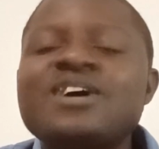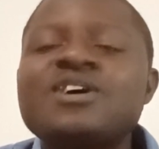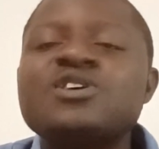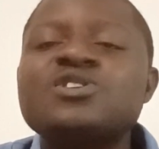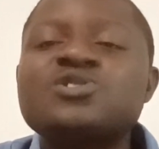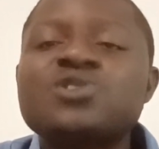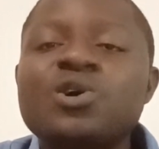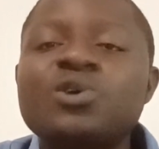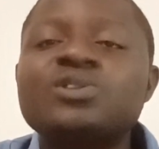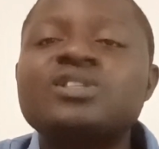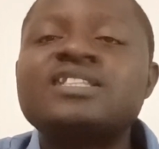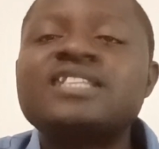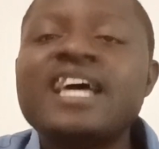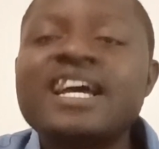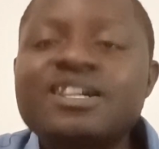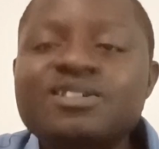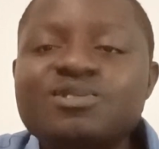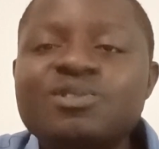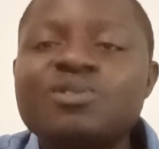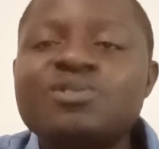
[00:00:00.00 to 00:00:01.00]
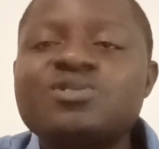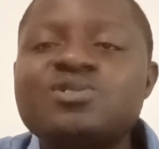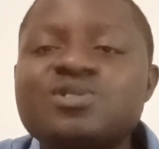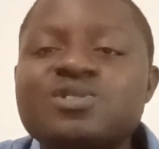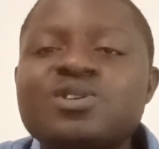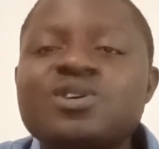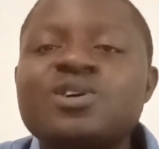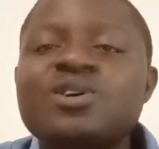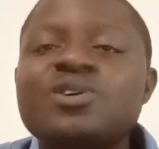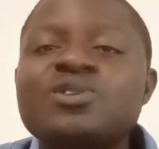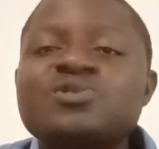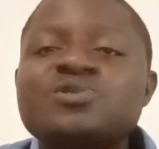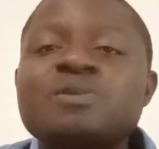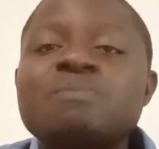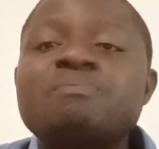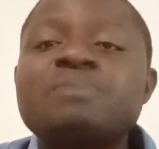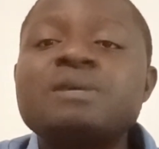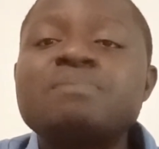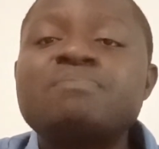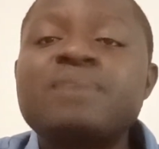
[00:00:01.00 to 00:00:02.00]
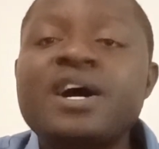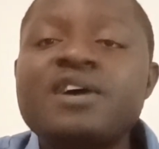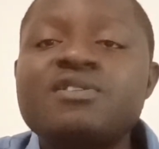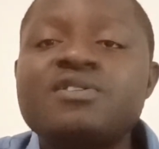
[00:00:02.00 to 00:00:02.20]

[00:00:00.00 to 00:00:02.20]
So take note to prepare